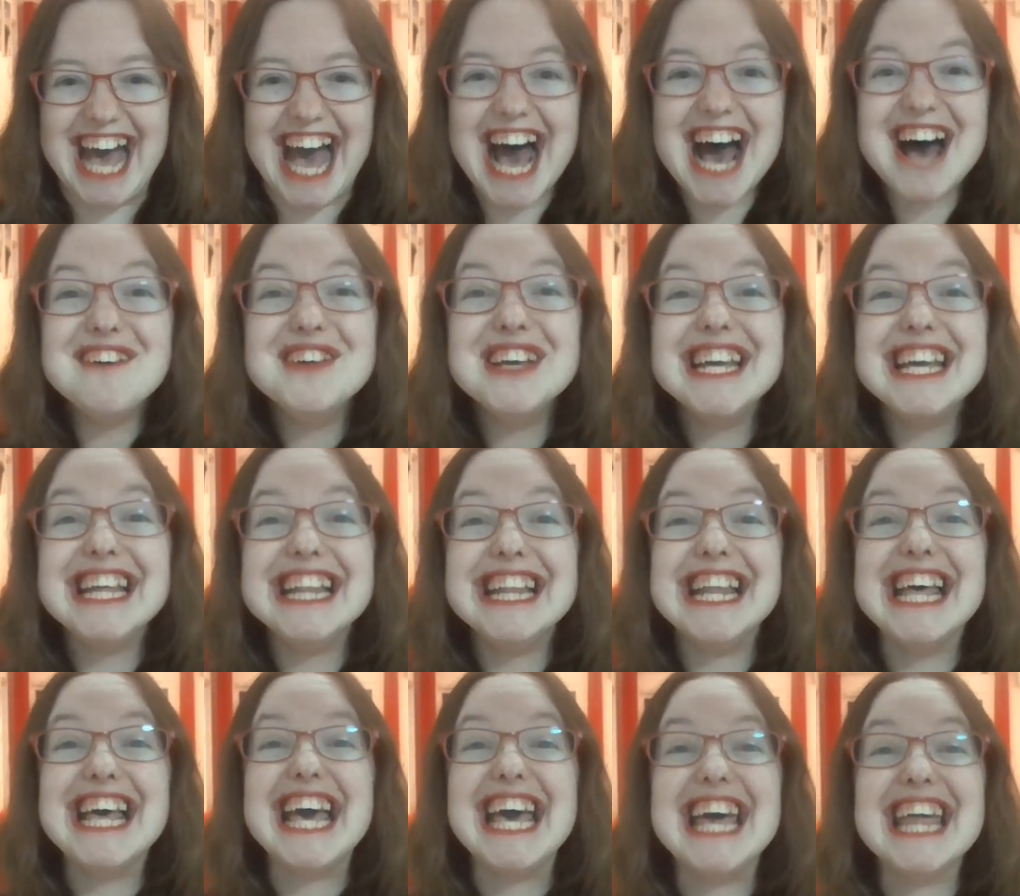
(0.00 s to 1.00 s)
I
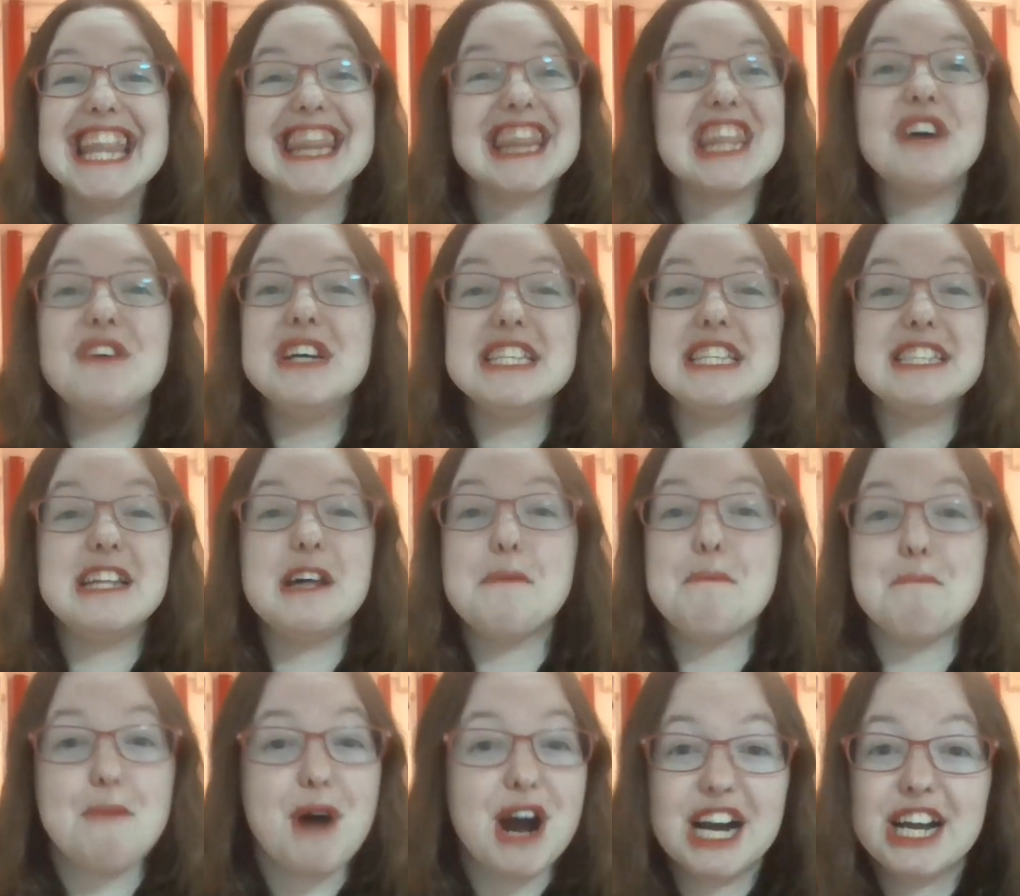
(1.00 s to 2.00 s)
mean, there
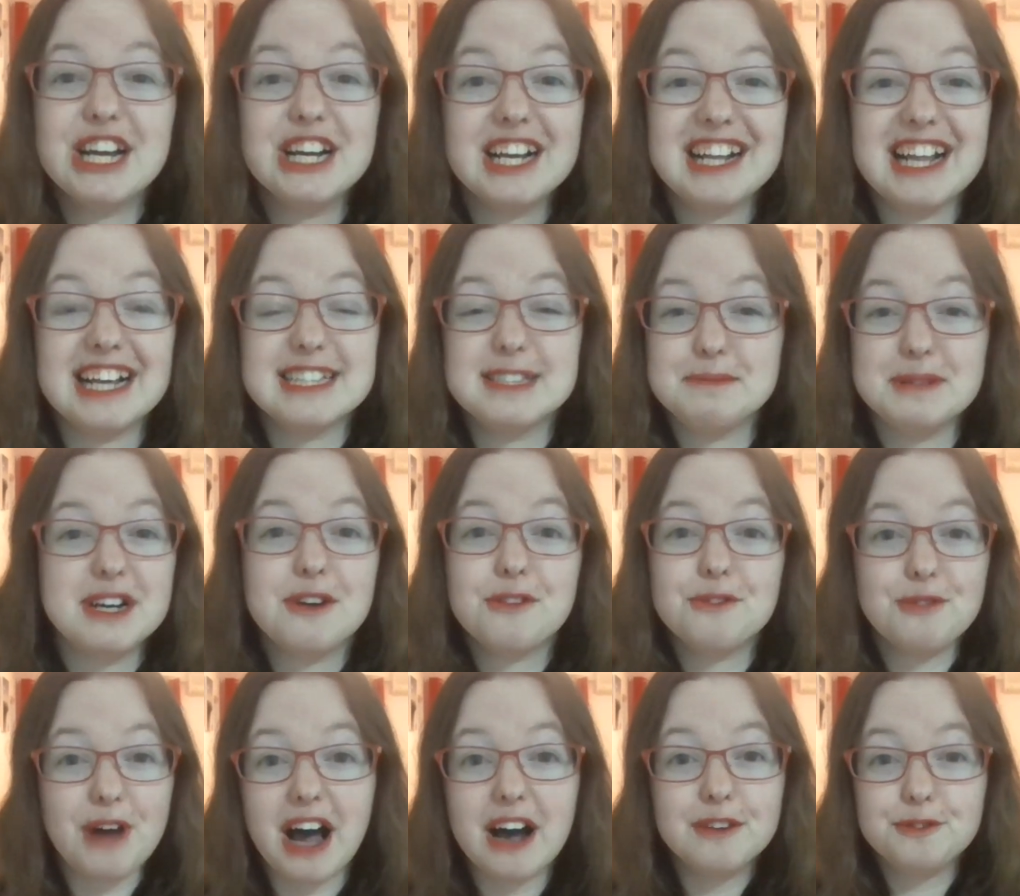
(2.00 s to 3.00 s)
isn't a marketer that's been
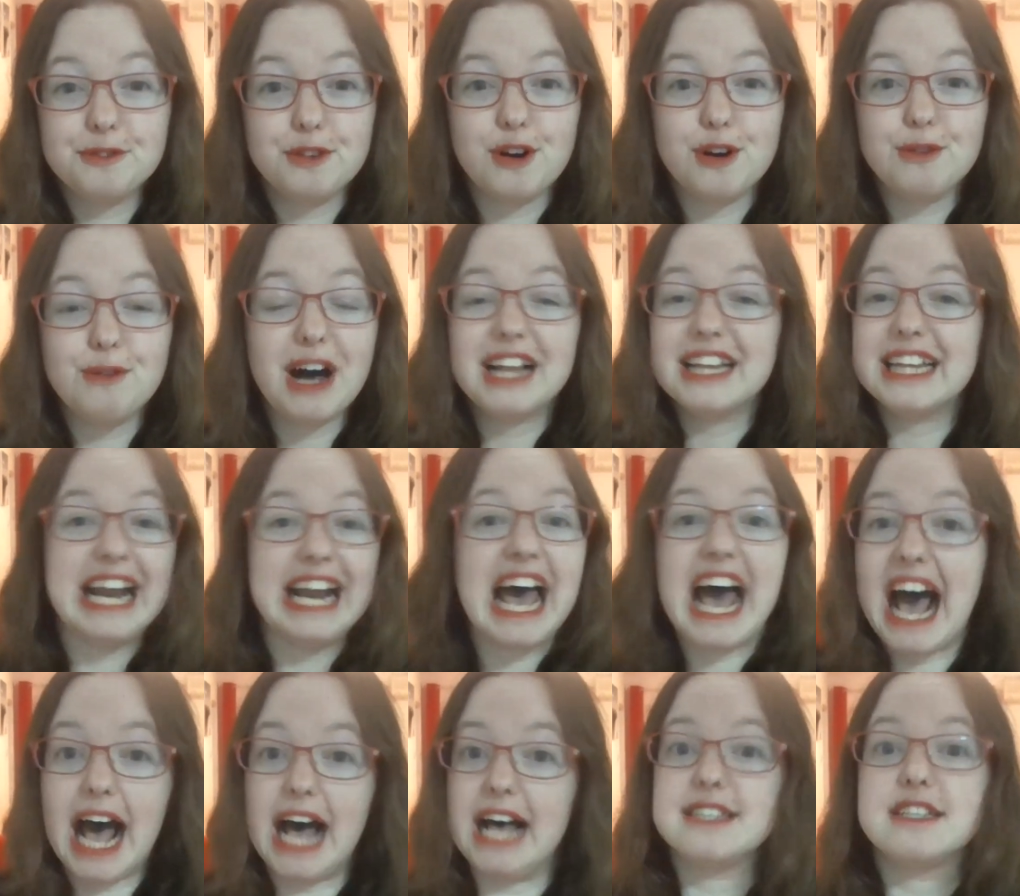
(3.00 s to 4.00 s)
around for a while that
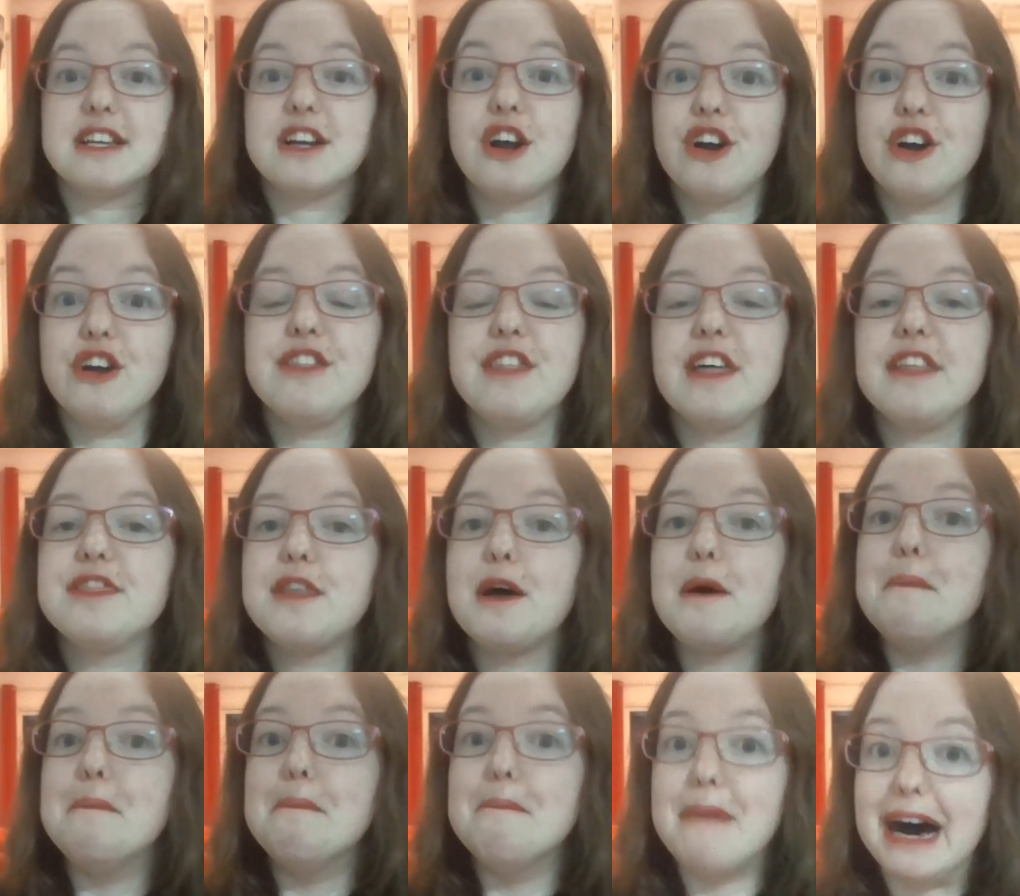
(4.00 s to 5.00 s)
hasn't heard that
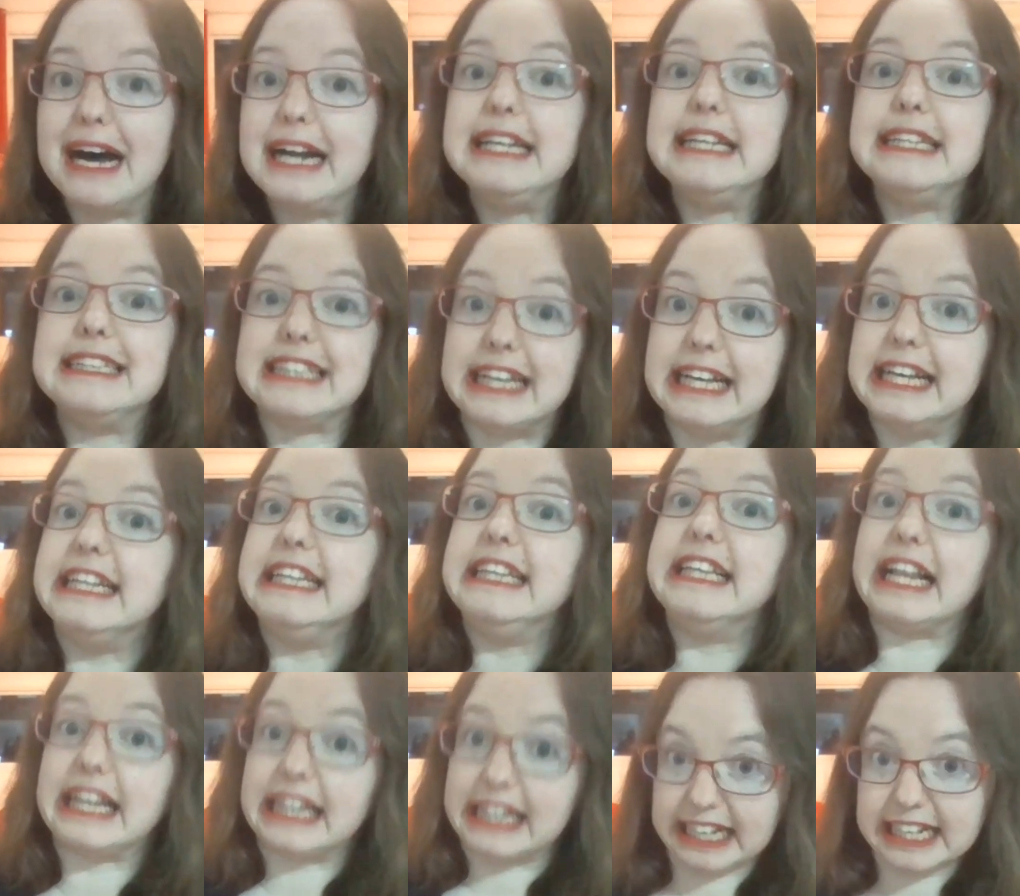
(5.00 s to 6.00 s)
the money's in
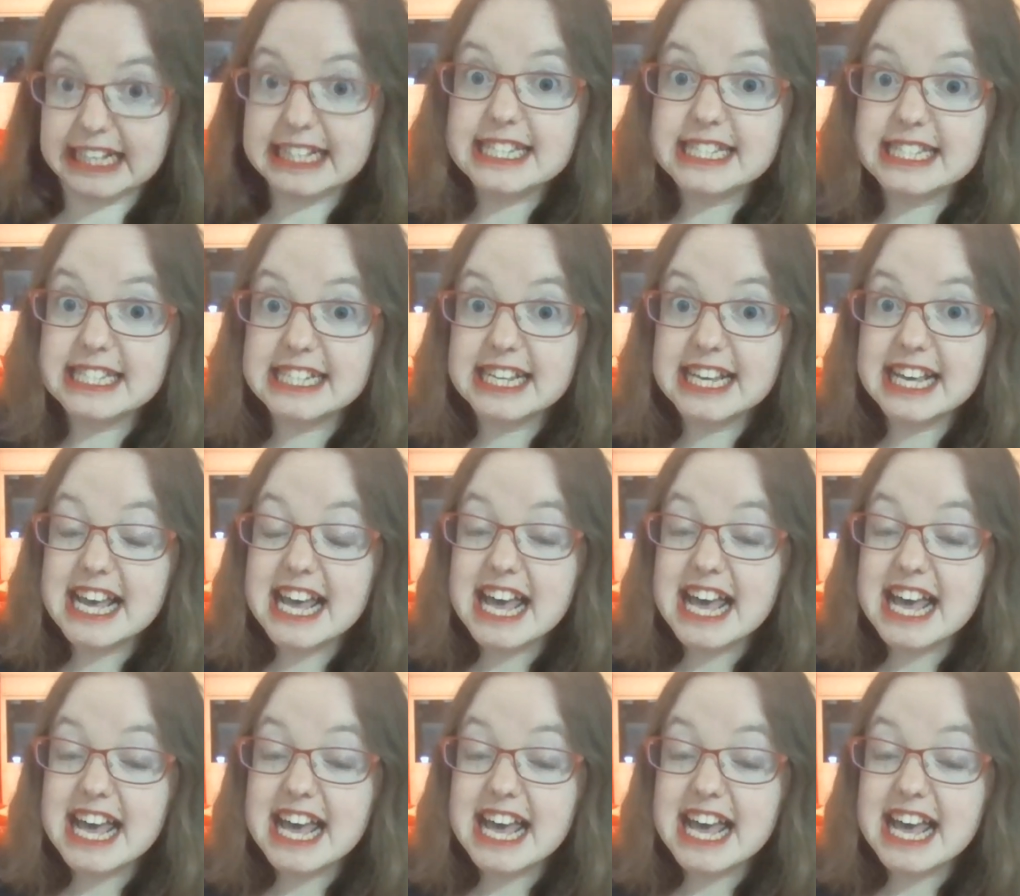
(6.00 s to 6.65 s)
the list.